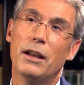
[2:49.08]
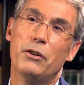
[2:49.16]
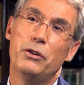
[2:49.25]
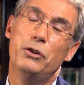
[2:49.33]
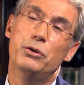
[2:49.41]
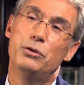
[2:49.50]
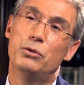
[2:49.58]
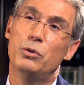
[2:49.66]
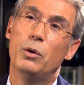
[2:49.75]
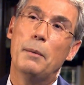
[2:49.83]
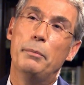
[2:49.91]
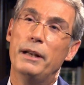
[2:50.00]
Now, you
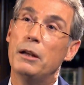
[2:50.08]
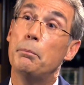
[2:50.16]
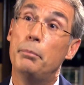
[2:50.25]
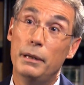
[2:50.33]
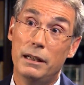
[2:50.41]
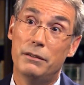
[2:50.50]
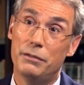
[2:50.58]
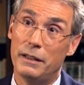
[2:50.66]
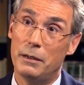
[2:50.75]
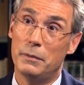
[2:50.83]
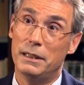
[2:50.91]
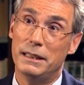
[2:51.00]
grew up in a big
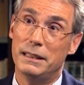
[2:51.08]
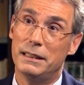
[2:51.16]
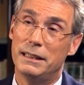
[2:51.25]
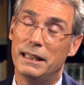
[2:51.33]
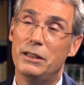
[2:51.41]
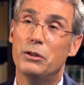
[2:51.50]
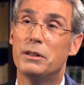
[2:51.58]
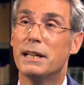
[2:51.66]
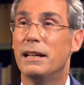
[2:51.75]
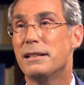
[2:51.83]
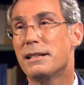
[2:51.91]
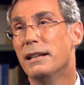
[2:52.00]
family. Can you
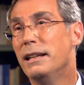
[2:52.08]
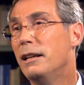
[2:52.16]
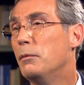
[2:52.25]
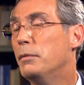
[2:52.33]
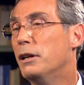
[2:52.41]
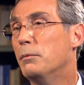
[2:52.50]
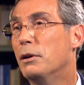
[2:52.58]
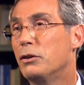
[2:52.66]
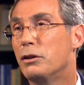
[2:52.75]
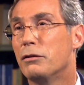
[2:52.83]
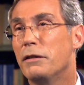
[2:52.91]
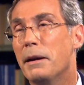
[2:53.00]
tell us a little bit
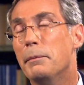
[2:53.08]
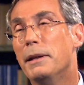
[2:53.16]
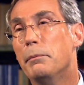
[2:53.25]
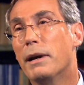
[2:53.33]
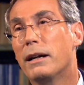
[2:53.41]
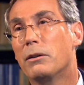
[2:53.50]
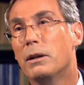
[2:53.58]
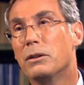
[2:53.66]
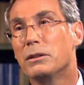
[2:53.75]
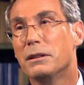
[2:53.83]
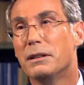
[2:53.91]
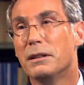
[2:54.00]
about your family background?